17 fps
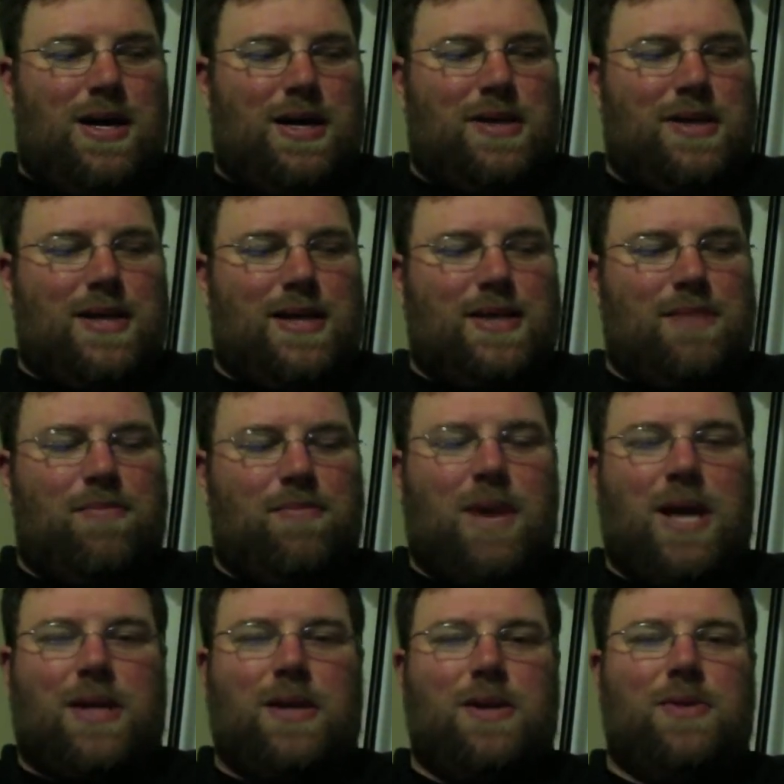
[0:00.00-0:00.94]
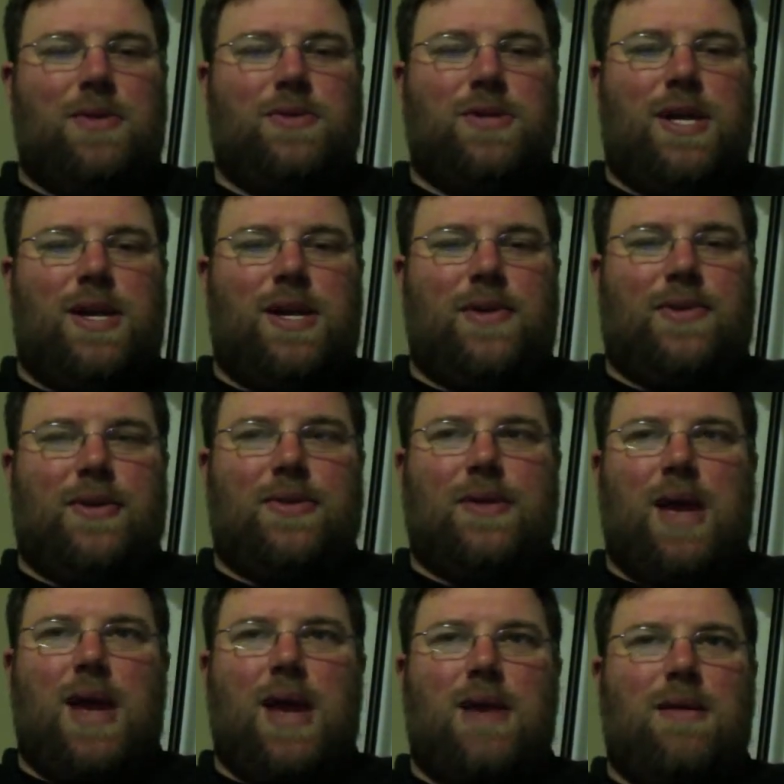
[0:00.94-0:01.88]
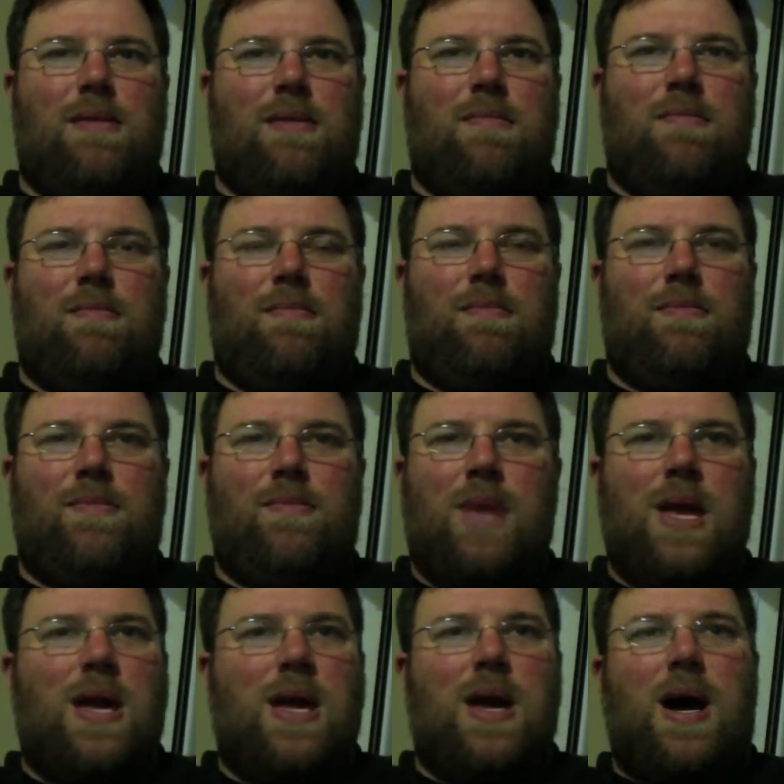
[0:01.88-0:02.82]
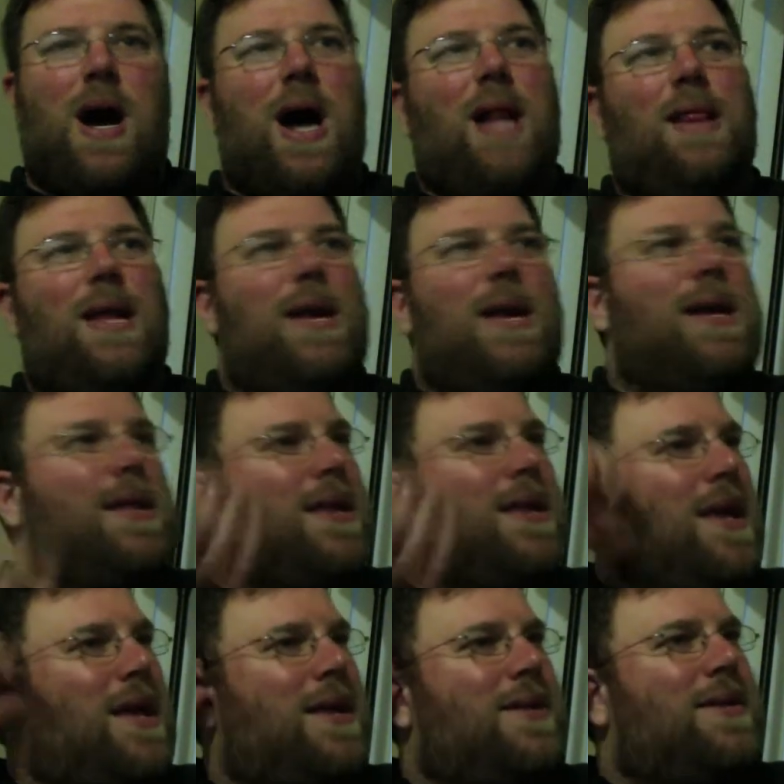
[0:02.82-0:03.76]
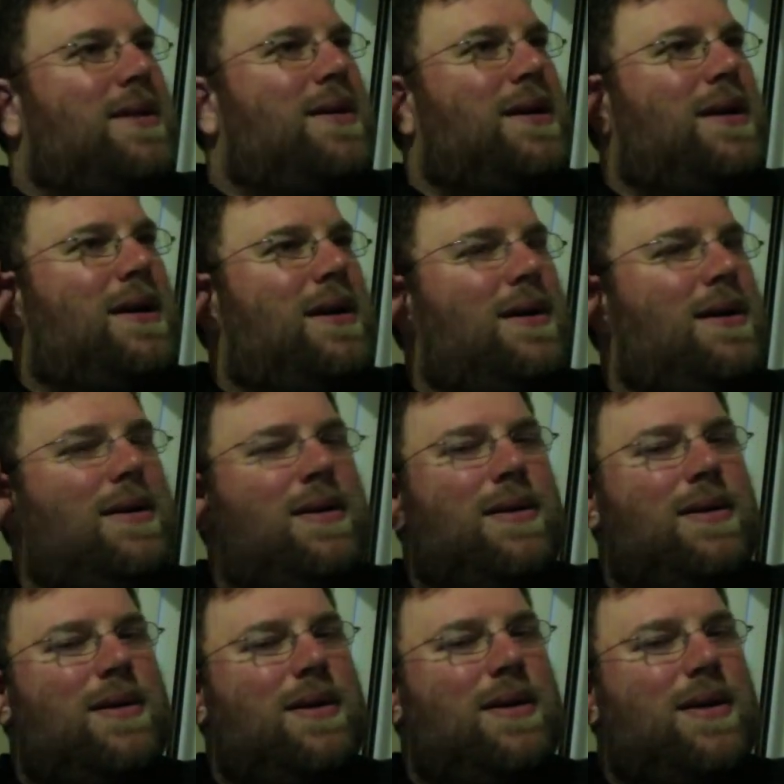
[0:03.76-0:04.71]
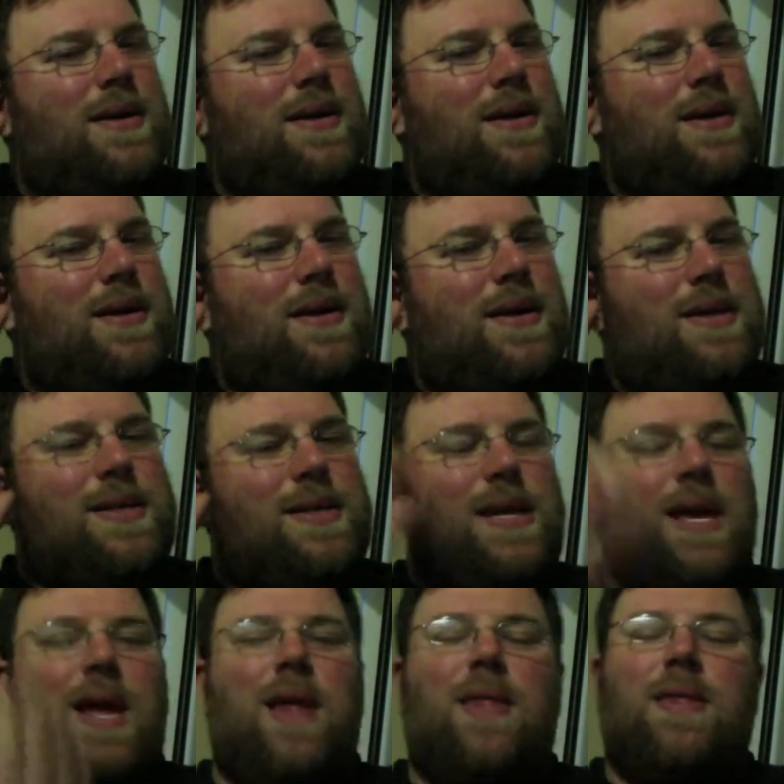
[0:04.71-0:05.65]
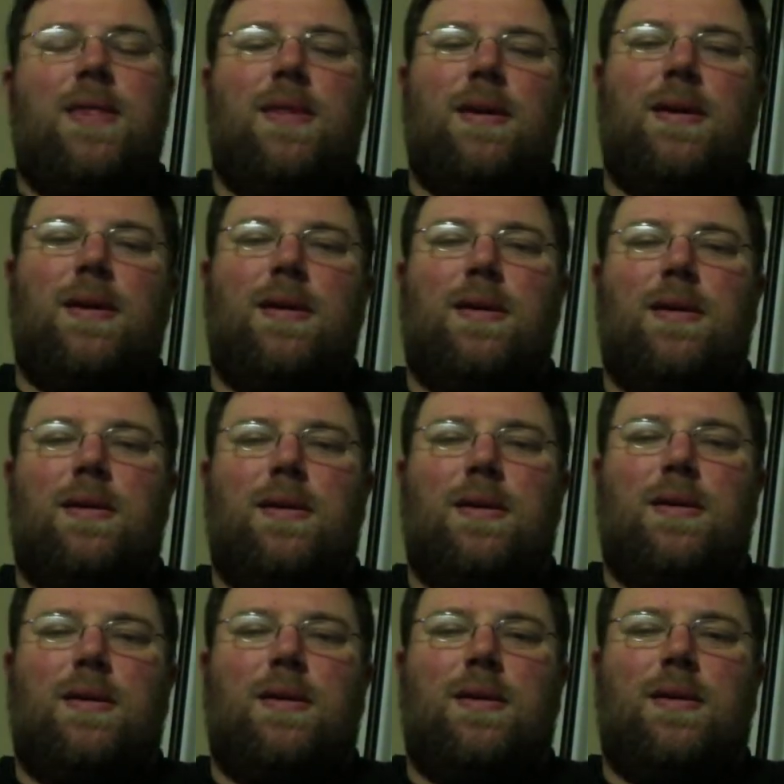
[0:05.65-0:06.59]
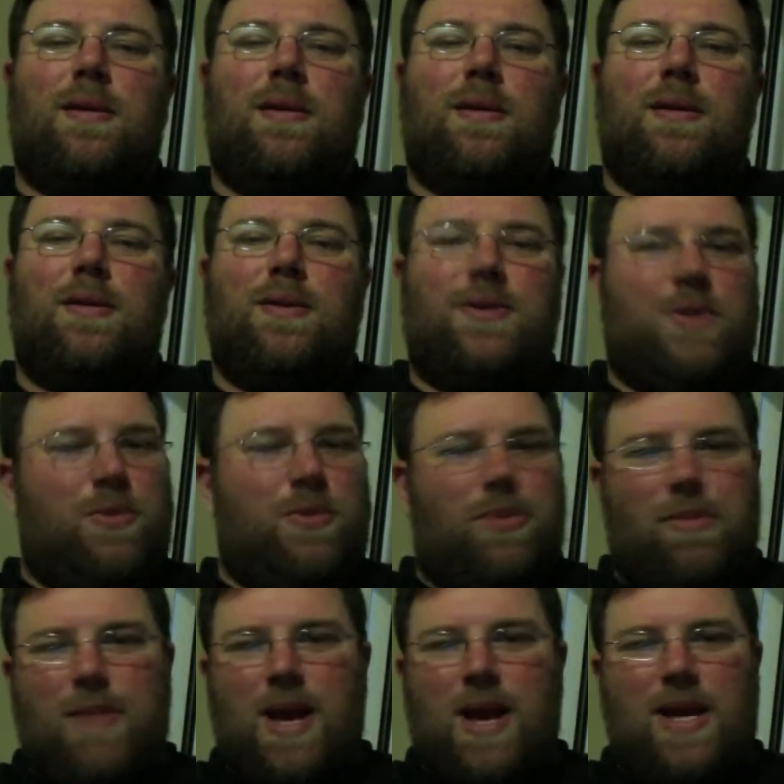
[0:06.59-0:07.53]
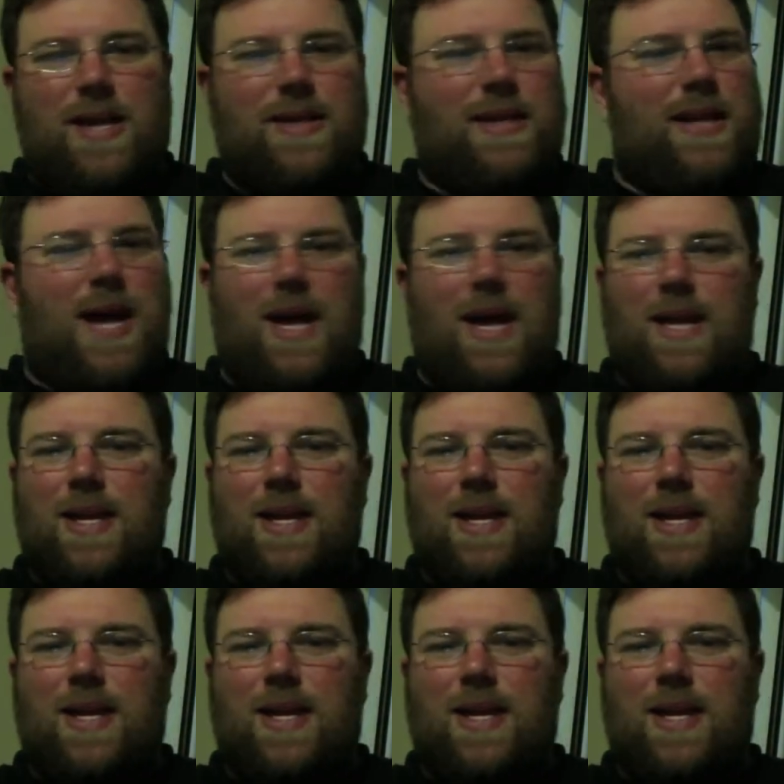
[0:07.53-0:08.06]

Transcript: takes him back to New Genesis. And I like that at the end, Superman is not